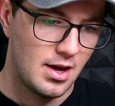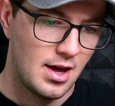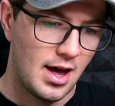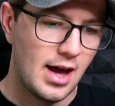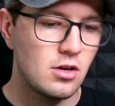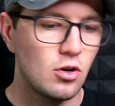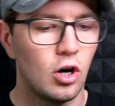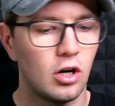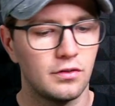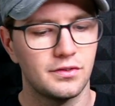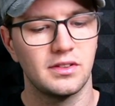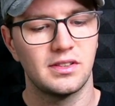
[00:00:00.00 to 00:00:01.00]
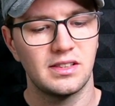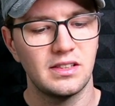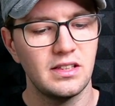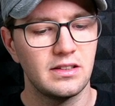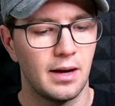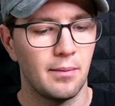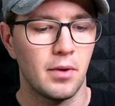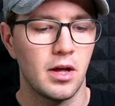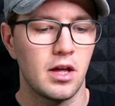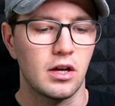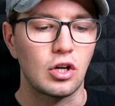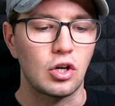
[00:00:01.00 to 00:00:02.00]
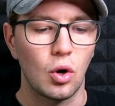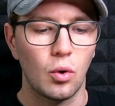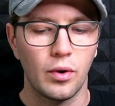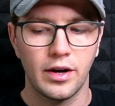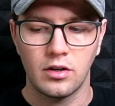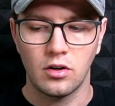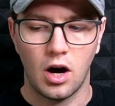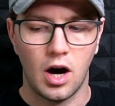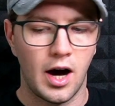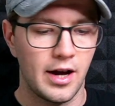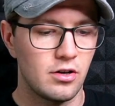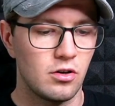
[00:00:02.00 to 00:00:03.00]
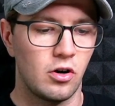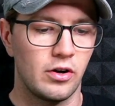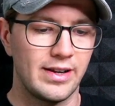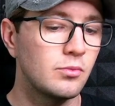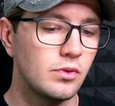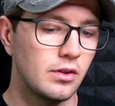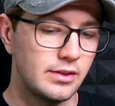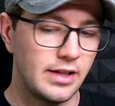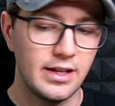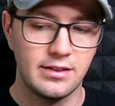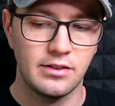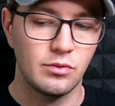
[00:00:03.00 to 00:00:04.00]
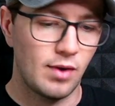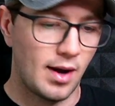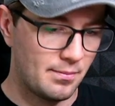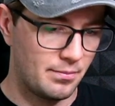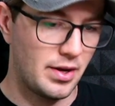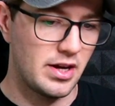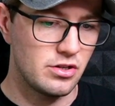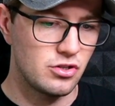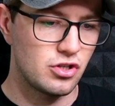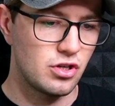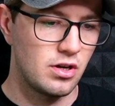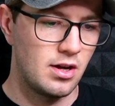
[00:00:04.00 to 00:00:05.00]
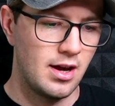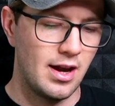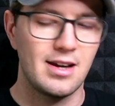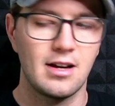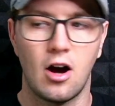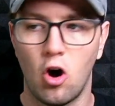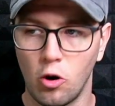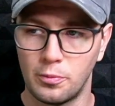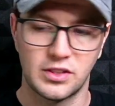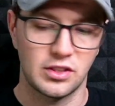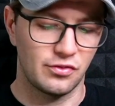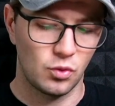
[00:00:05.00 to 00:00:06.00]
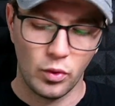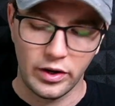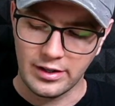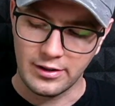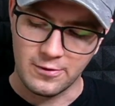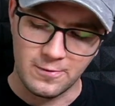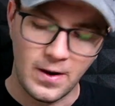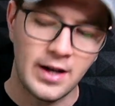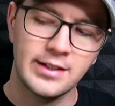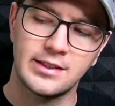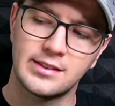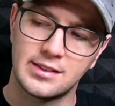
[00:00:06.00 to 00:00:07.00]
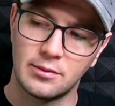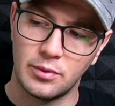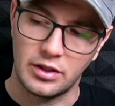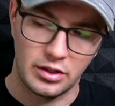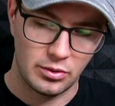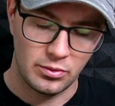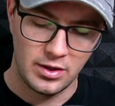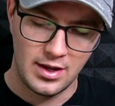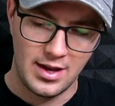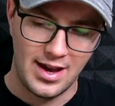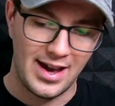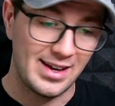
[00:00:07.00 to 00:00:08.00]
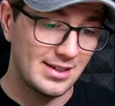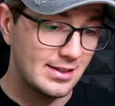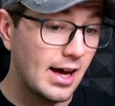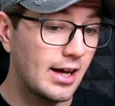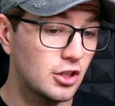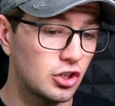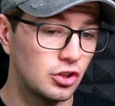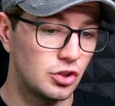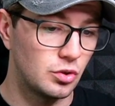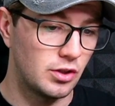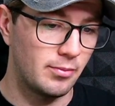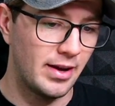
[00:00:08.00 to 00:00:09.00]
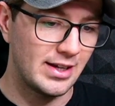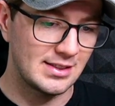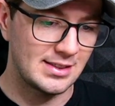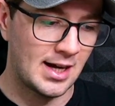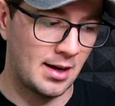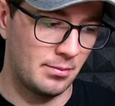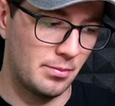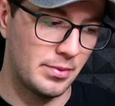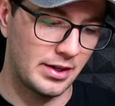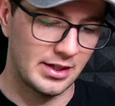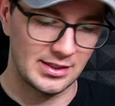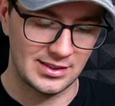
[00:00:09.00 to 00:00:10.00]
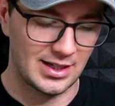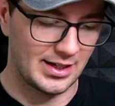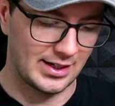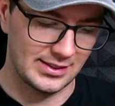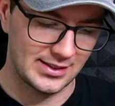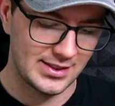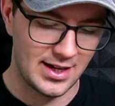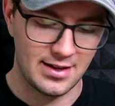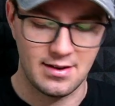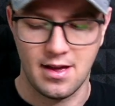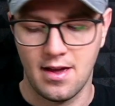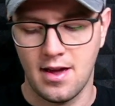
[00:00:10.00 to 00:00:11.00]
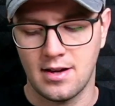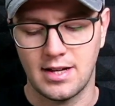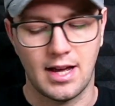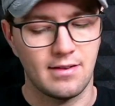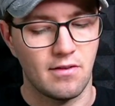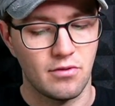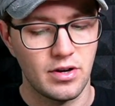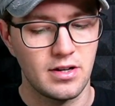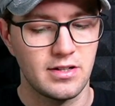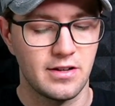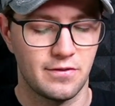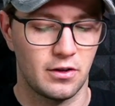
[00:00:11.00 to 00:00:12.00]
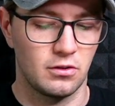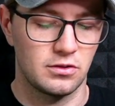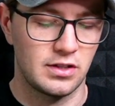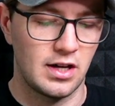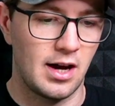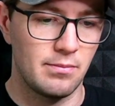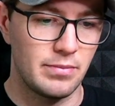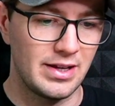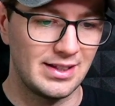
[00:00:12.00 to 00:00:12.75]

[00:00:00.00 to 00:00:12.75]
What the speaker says: And you often see them going either on a dating rampage in hopes of quickly finding someone new and attaching to them ASAP because, like I said, they have a really difficult time being